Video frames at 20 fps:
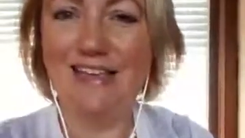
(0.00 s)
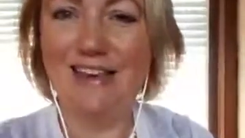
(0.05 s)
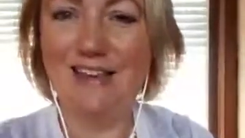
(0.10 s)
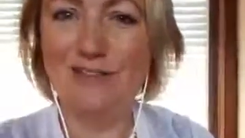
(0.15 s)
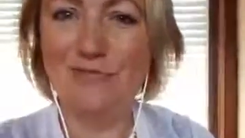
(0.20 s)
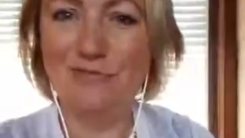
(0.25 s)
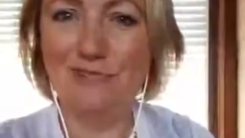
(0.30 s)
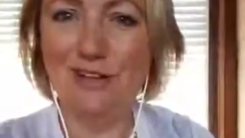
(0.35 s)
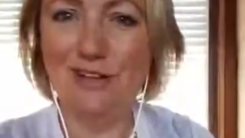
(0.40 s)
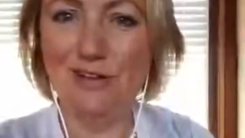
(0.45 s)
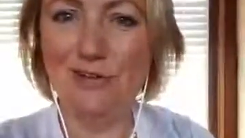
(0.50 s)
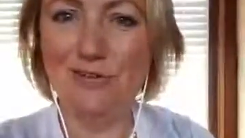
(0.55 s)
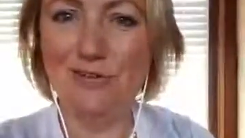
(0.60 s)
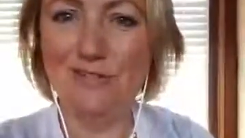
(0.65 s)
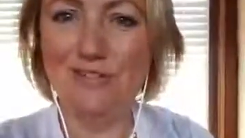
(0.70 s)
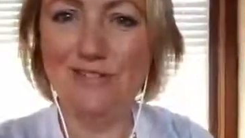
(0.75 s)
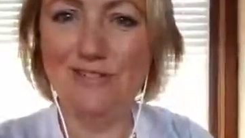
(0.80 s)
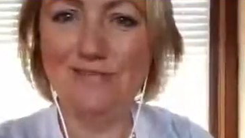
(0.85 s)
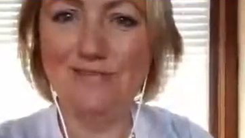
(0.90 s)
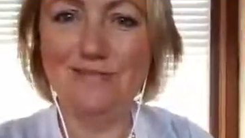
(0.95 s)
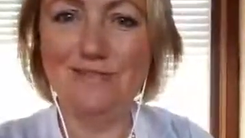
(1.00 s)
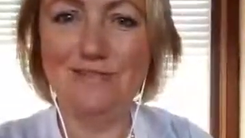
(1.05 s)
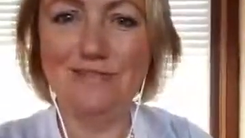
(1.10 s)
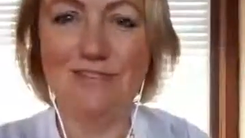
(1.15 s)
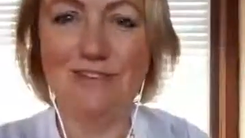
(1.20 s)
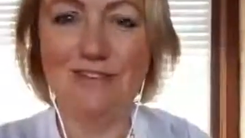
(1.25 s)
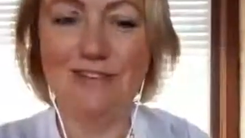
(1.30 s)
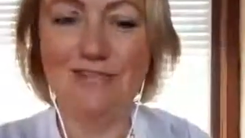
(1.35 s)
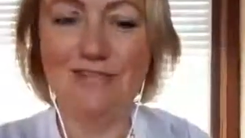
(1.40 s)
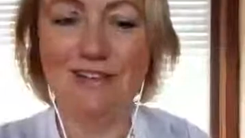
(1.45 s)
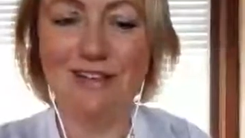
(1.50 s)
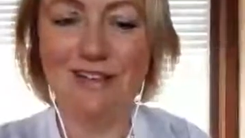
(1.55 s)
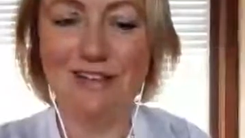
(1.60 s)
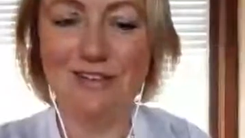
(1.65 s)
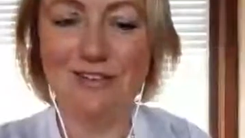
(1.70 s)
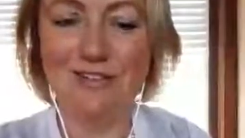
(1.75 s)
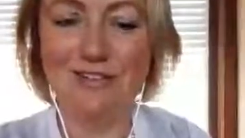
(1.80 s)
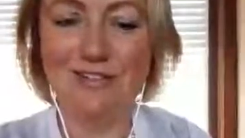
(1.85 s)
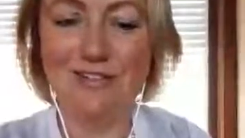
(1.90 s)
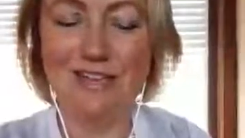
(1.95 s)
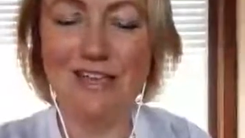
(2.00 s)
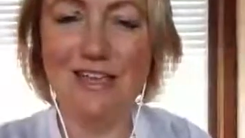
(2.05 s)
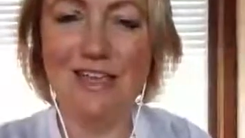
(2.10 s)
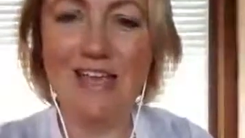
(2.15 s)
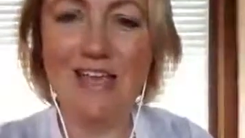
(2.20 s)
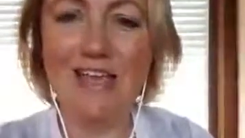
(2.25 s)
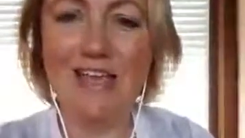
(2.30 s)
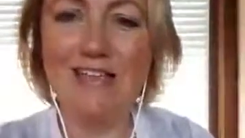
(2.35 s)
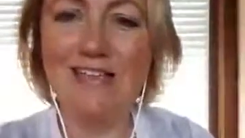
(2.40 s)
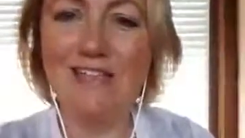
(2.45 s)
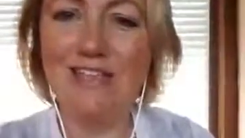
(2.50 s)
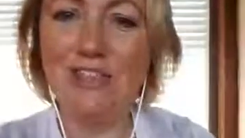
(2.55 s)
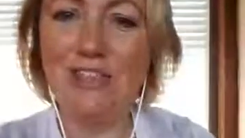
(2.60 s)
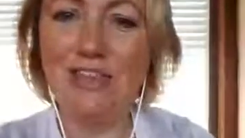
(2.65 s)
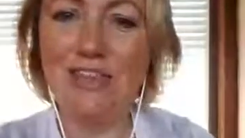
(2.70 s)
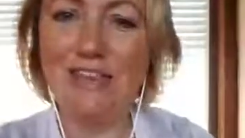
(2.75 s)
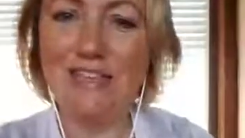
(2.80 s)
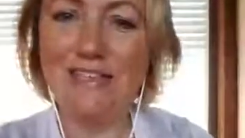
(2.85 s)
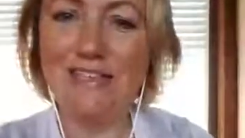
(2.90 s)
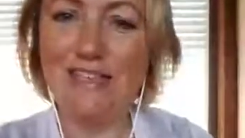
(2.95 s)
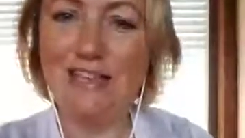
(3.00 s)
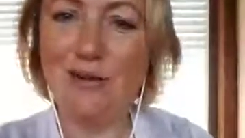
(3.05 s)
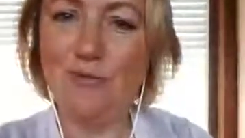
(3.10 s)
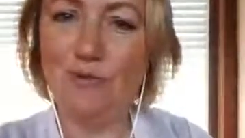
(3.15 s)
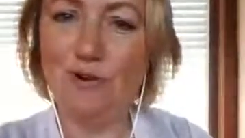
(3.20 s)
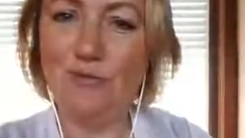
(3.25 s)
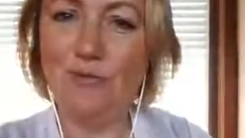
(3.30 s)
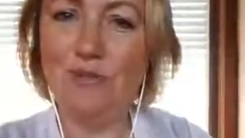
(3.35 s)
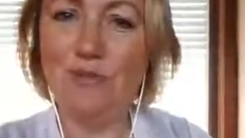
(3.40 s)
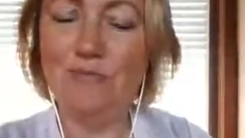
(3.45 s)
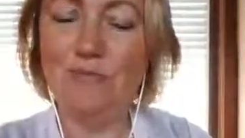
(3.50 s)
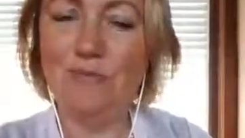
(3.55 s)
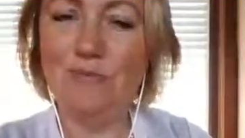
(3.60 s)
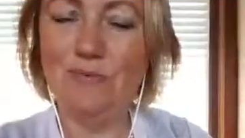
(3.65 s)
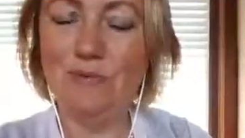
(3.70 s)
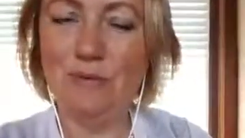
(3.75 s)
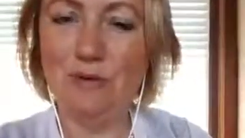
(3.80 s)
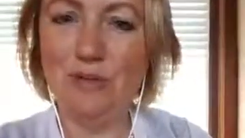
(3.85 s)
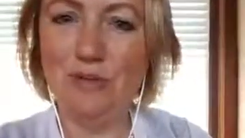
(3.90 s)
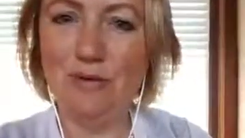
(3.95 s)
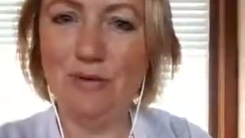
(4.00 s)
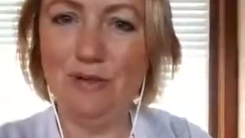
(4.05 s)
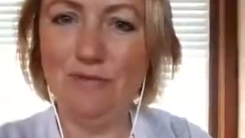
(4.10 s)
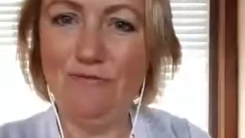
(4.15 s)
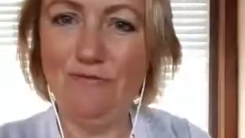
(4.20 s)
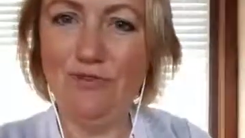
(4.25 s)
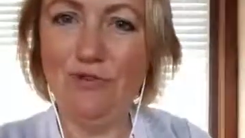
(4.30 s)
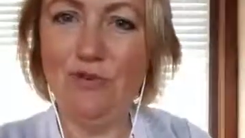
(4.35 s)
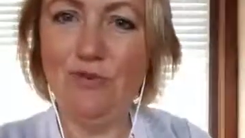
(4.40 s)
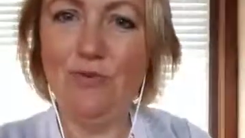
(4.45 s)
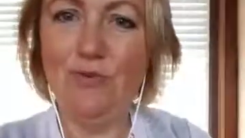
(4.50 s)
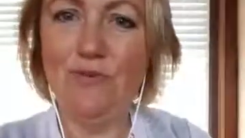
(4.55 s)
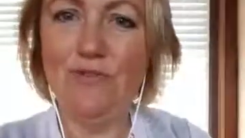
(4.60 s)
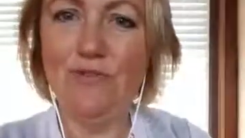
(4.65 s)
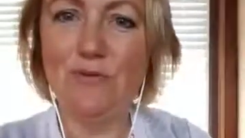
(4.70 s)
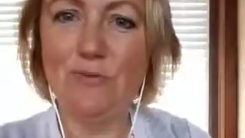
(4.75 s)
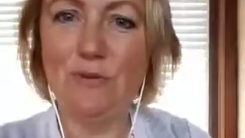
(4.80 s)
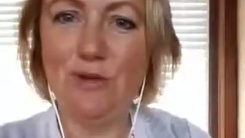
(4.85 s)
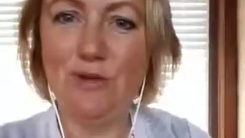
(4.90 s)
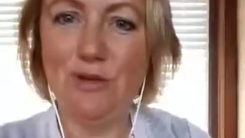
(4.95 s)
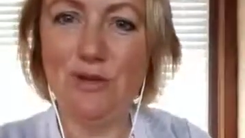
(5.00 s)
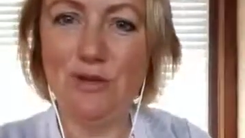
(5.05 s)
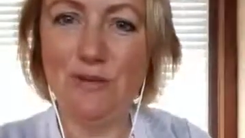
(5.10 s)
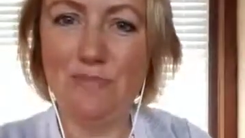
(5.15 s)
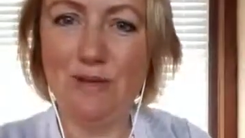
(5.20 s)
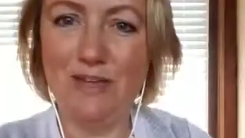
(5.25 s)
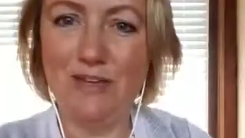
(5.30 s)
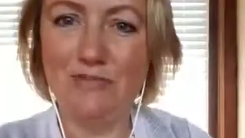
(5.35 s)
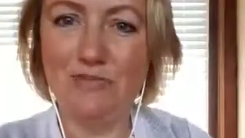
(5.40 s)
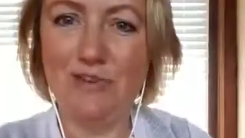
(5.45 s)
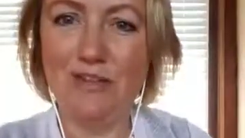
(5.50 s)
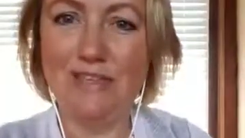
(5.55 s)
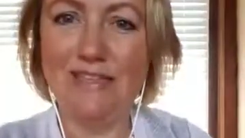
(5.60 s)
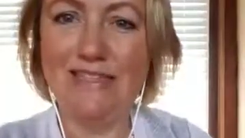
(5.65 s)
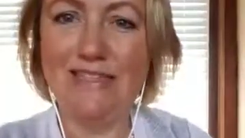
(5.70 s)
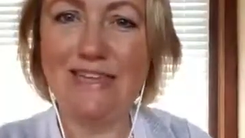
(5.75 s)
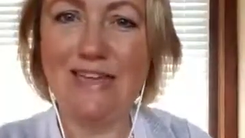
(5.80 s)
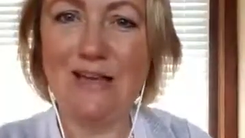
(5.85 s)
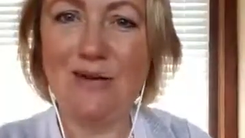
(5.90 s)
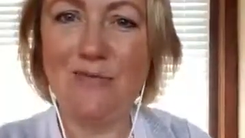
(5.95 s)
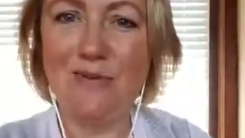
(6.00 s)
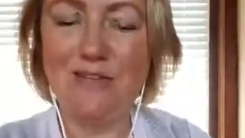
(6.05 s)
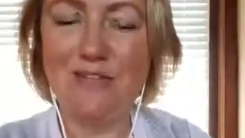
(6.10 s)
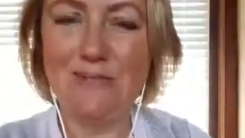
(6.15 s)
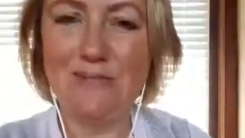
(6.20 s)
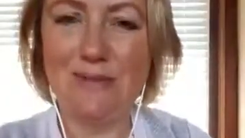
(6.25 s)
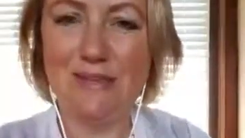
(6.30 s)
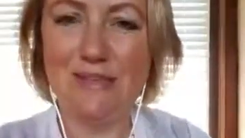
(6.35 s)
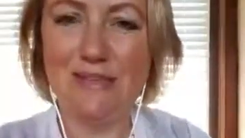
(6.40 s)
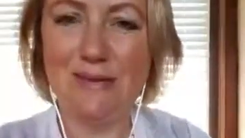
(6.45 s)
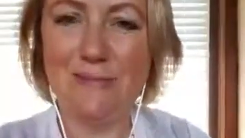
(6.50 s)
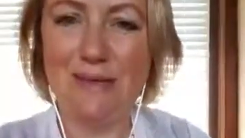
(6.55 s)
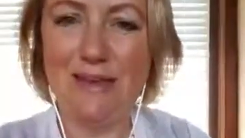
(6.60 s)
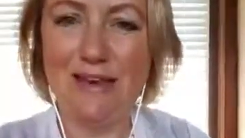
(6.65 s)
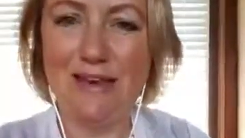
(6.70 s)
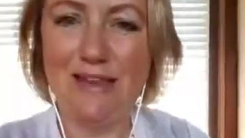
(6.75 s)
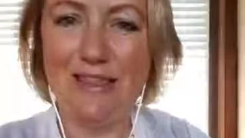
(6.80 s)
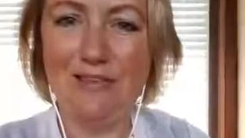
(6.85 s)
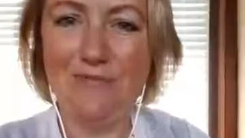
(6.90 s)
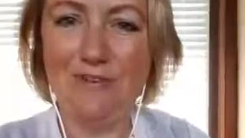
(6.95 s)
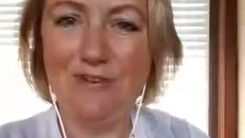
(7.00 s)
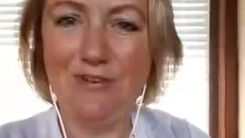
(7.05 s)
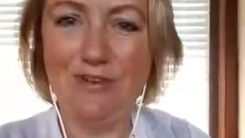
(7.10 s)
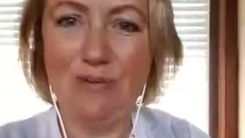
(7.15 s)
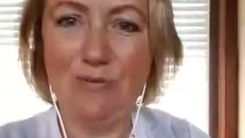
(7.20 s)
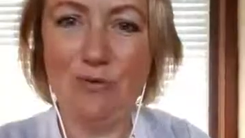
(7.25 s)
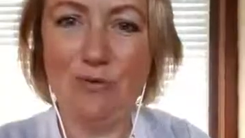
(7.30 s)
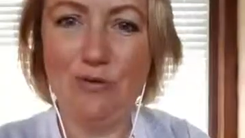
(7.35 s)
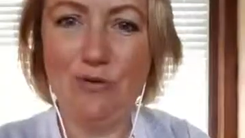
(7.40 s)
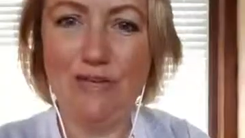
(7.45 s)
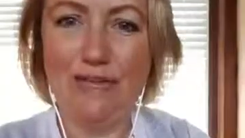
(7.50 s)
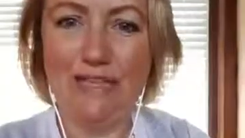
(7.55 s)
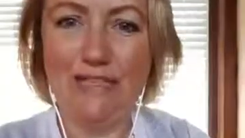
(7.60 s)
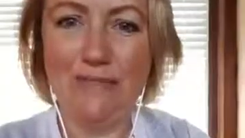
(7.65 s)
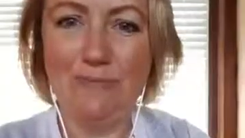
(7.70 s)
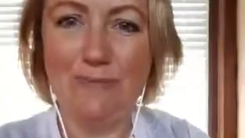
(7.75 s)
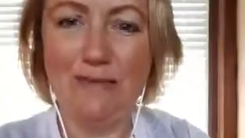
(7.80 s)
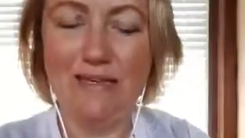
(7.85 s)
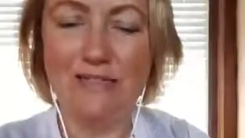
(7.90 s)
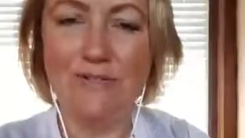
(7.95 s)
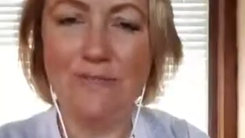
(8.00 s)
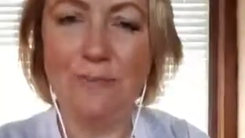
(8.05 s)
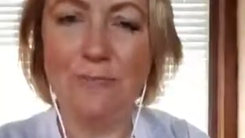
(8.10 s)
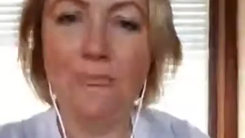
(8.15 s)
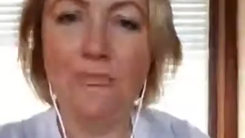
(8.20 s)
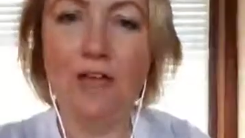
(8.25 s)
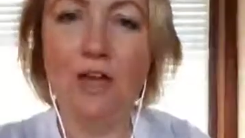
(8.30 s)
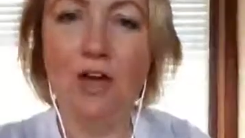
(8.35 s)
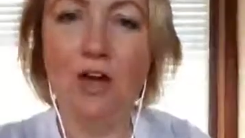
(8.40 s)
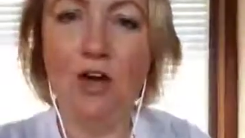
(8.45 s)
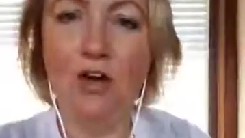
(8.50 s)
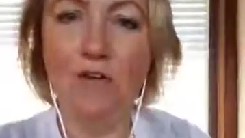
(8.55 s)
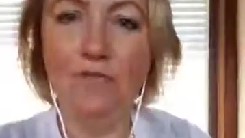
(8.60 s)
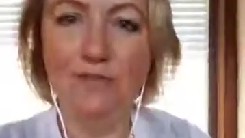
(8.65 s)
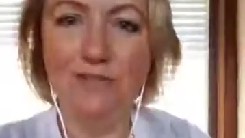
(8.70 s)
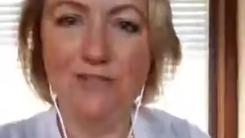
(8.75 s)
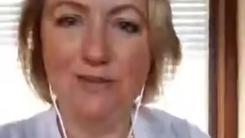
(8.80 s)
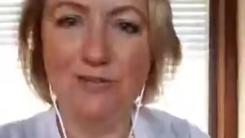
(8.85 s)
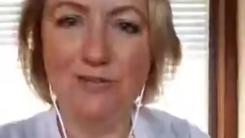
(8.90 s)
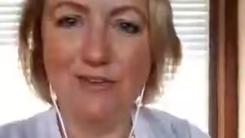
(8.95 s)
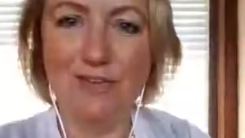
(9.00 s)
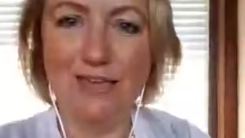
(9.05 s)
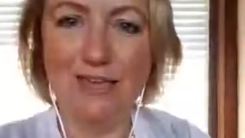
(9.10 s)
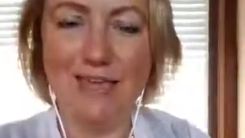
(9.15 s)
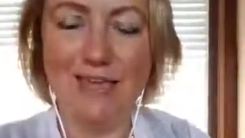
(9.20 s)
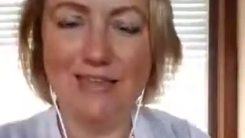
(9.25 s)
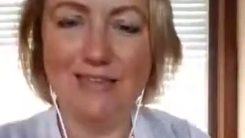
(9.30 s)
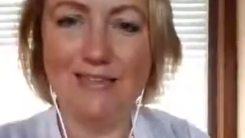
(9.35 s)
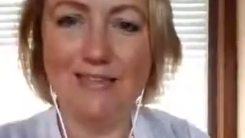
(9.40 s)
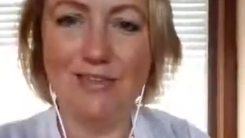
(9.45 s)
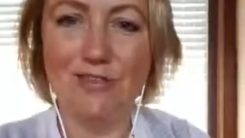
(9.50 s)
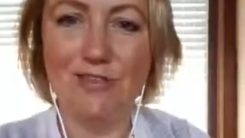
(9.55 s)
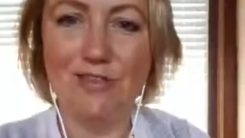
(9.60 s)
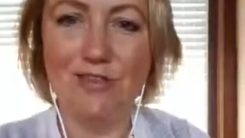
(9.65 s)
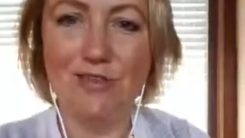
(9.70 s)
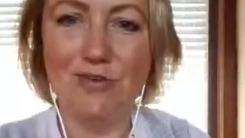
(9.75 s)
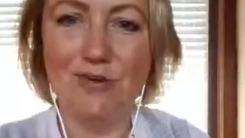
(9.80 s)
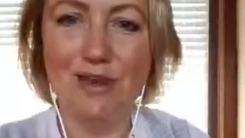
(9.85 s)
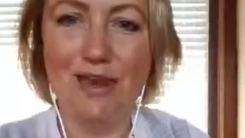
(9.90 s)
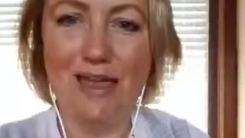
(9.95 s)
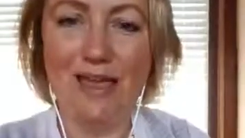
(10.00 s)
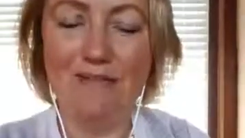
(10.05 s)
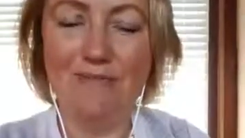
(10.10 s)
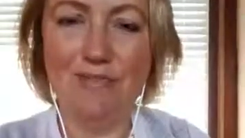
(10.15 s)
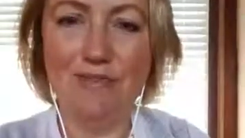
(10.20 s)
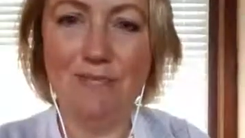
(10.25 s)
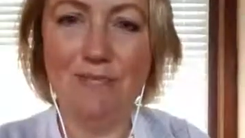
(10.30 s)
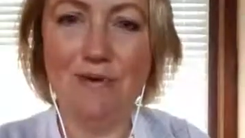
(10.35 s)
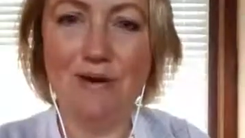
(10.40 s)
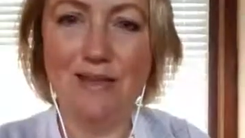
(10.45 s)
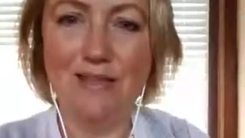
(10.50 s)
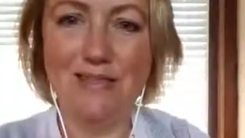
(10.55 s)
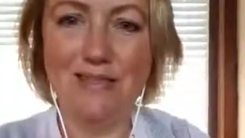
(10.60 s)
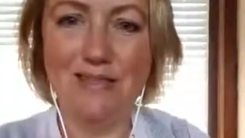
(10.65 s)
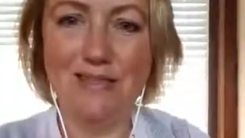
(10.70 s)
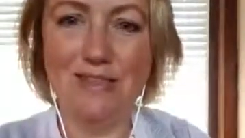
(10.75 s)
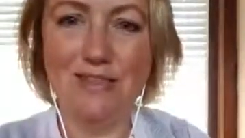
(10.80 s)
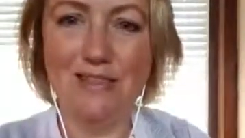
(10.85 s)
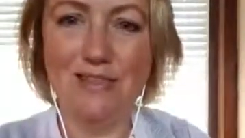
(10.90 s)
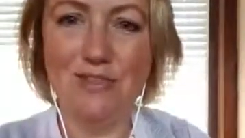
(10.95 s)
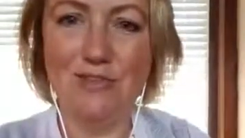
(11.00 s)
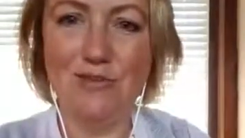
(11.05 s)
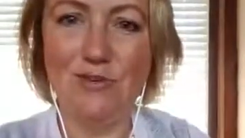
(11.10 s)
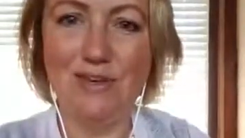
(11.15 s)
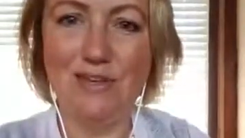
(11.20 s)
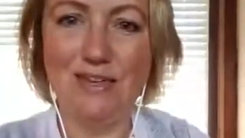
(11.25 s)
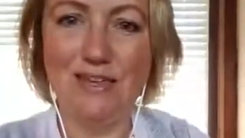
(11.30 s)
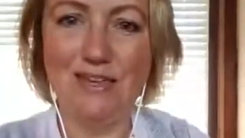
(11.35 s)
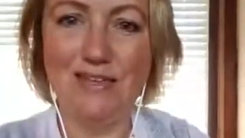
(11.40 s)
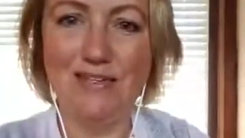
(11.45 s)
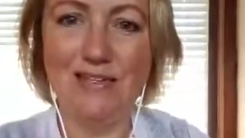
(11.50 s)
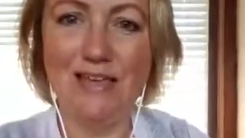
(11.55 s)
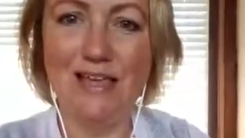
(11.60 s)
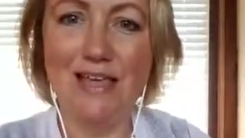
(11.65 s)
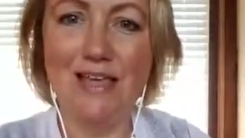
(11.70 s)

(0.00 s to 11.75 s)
it's really good. It's really, really good. So the next thing we've spoken about food, we've spoken about drinks. Now I want to speak about another very important aspect of self-care so that you can have the mindset that you need